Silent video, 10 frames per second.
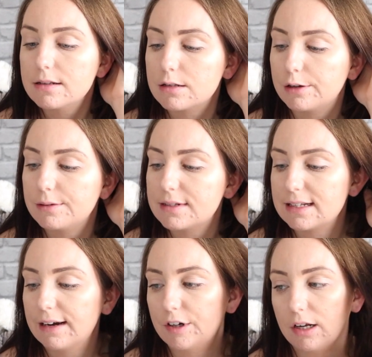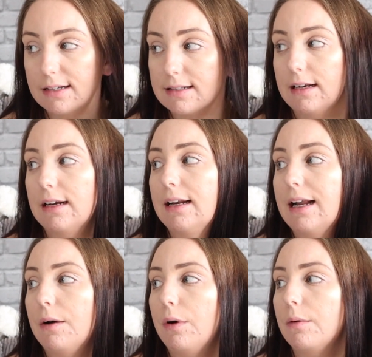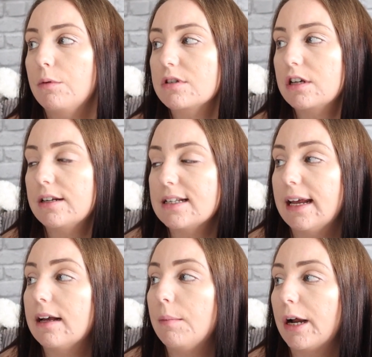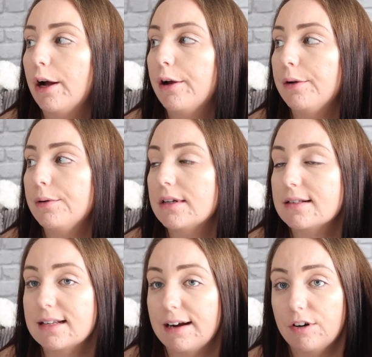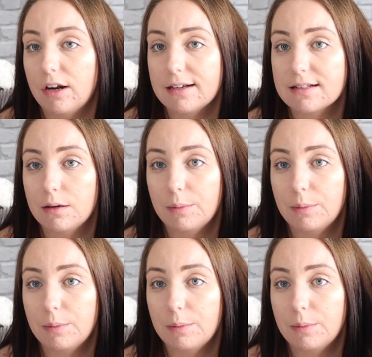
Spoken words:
So sterilising, now I was going to take my own steriliser,